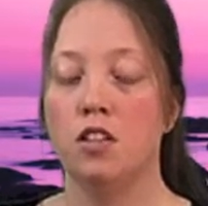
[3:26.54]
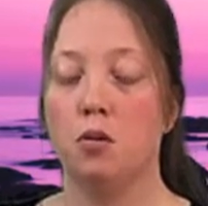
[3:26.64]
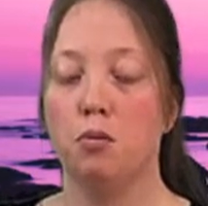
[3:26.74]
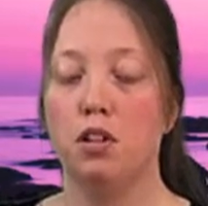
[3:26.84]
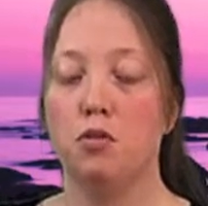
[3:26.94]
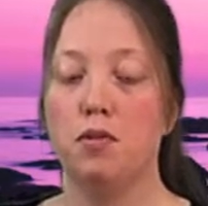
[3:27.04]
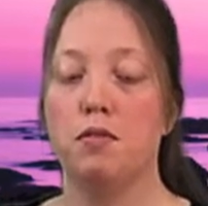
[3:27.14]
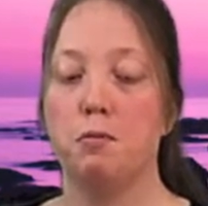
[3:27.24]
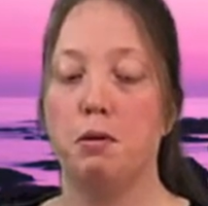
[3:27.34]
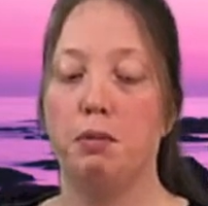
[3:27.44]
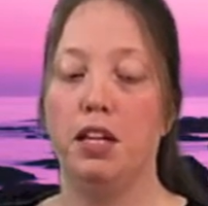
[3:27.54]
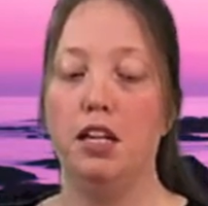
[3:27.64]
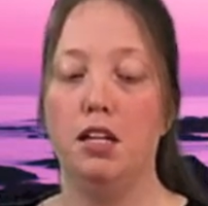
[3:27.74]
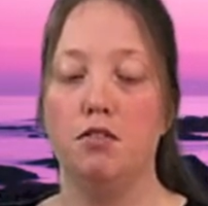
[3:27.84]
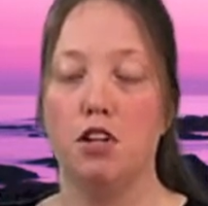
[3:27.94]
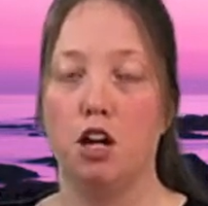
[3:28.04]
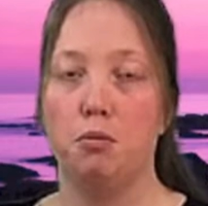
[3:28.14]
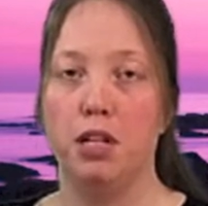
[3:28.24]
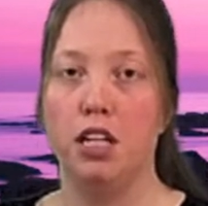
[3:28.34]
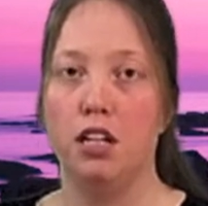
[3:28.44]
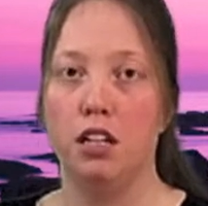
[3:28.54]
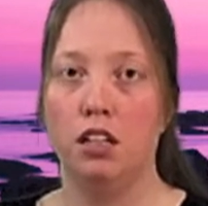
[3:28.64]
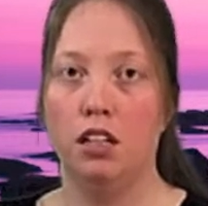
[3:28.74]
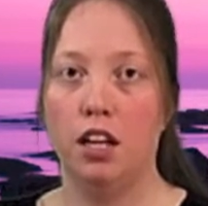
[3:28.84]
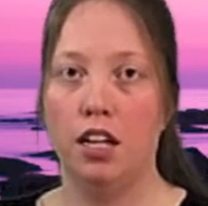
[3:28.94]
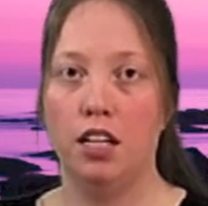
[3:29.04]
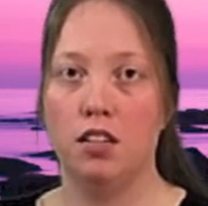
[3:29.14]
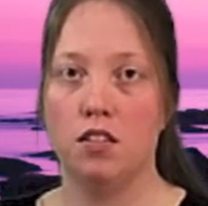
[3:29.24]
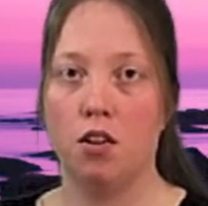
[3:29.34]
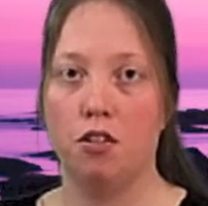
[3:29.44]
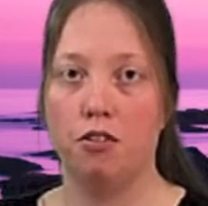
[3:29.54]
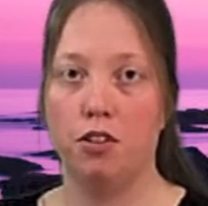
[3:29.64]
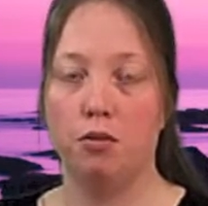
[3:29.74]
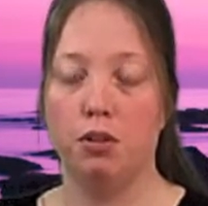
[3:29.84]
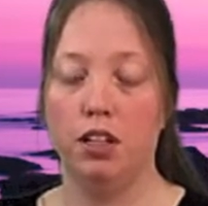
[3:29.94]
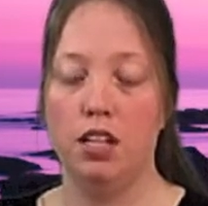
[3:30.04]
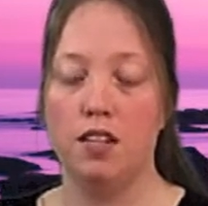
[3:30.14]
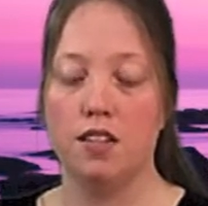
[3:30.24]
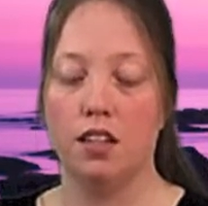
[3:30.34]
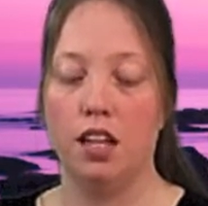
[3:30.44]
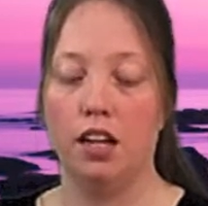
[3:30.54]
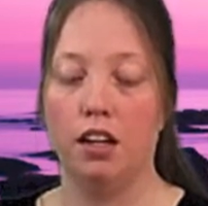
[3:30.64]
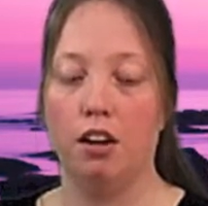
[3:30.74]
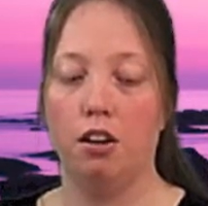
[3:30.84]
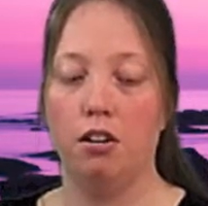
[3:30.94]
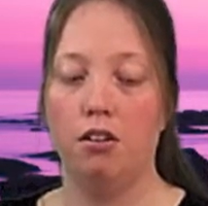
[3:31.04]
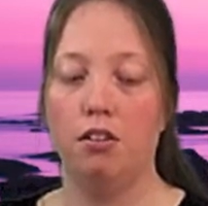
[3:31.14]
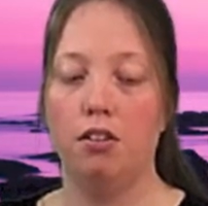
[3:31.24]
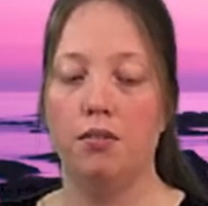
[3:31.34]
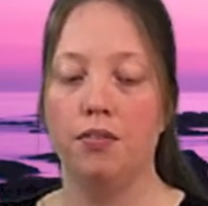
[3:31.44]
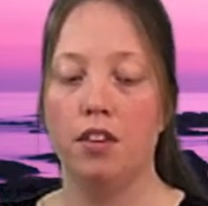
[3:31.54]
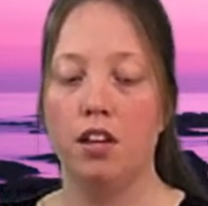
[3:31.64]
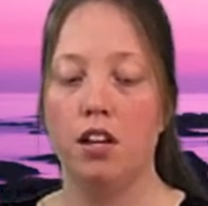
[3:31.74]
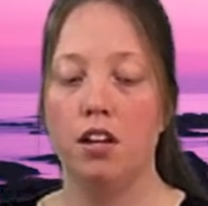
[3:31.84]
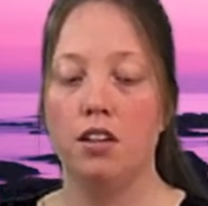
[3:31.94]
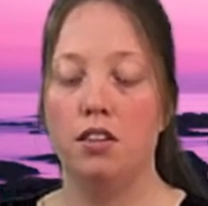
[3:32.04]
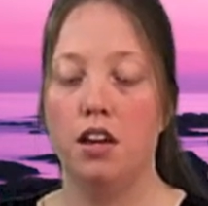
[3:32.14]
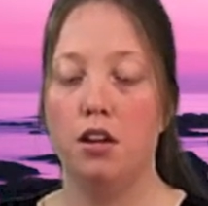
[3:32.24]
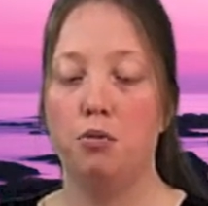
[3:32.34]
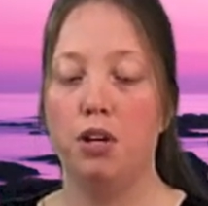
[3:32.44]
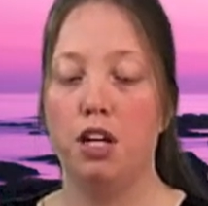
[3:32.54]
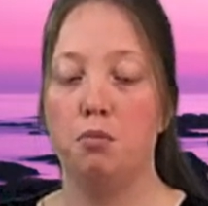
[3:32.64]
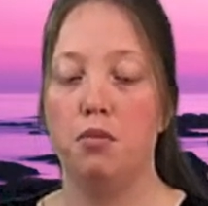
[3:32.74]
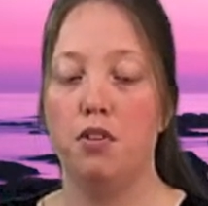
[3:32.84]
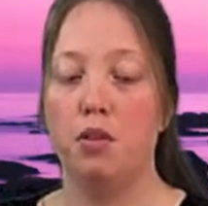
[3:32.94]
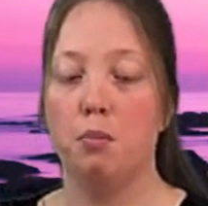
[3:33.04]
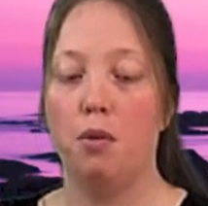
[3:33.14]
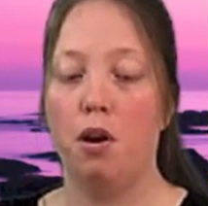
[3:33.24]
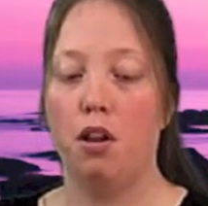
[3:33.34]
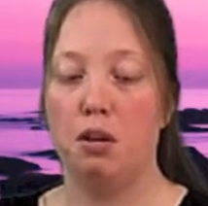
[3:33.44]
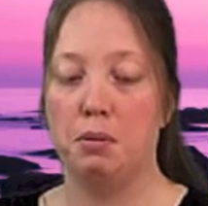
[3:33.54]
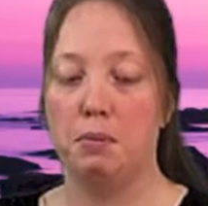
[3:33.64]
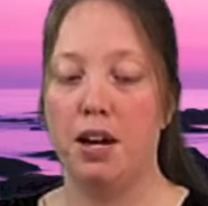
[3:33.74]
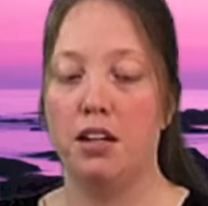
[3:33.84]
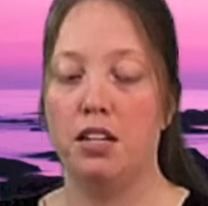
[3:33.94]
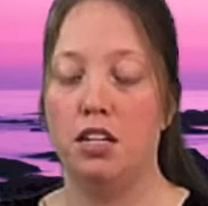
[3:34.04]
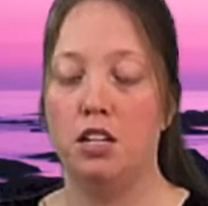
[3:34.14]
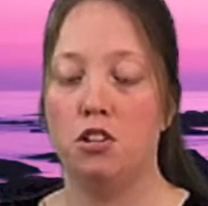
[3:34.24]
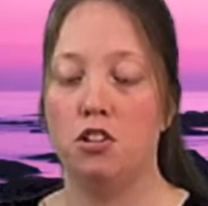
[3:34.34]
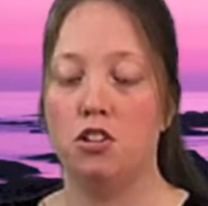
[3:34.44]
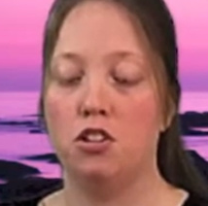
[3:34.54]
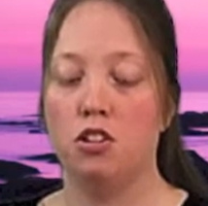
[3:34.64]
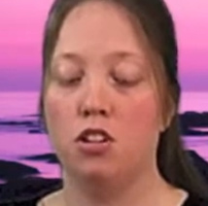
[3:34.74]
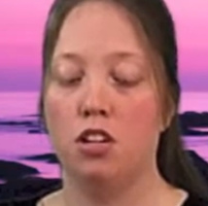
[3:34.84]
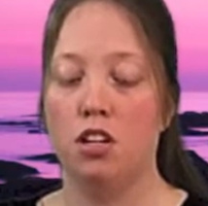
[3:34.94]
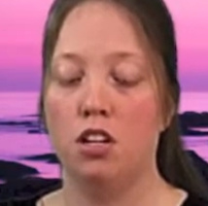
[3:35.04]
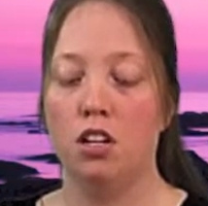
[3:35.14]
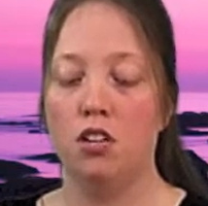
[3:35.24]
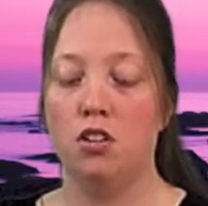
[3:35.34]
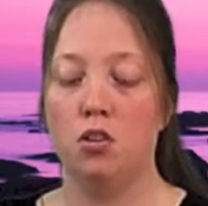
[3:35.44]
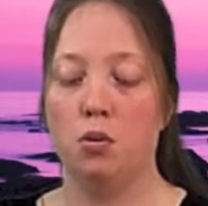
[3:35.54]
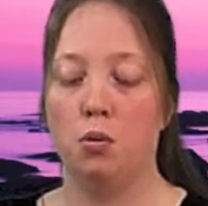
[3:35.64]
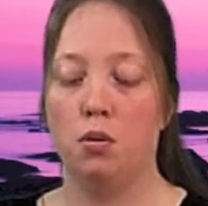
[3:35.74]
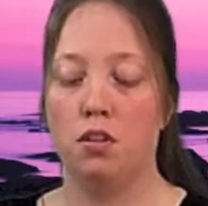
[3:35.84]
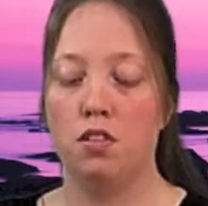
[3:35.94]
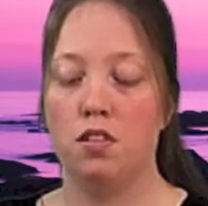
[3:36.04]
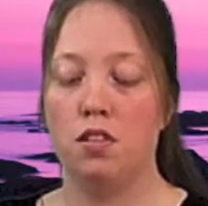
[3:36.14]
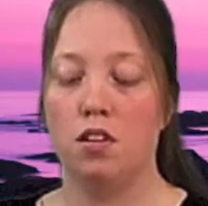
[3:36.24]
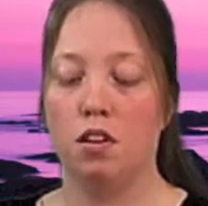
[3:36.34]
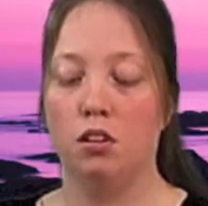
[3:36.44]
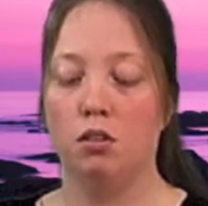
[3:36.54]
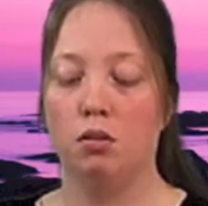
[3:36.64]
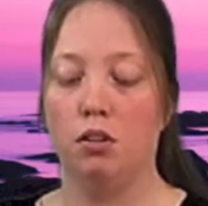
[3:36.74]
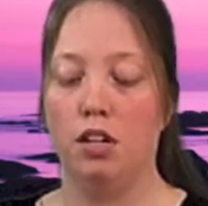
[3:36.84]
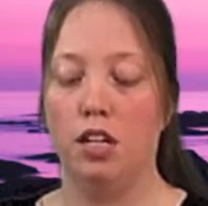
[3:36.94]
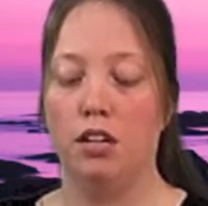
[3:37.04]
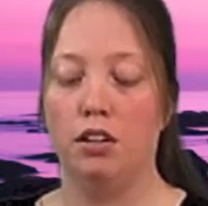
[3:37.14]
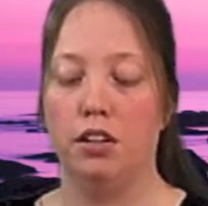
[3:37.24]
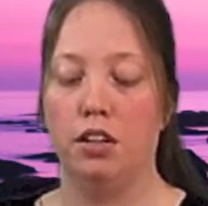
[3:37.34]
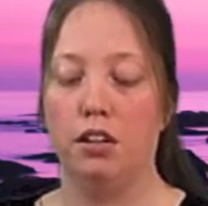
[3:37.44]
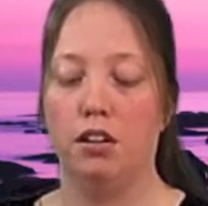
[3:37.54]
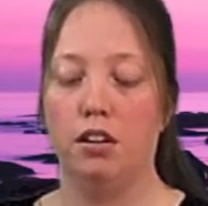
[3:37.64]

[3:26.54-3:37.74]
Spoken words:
So once we've spent plenty of time here, letting it soften, release, and let go, then we can move the ball up about an inch towards our groin area.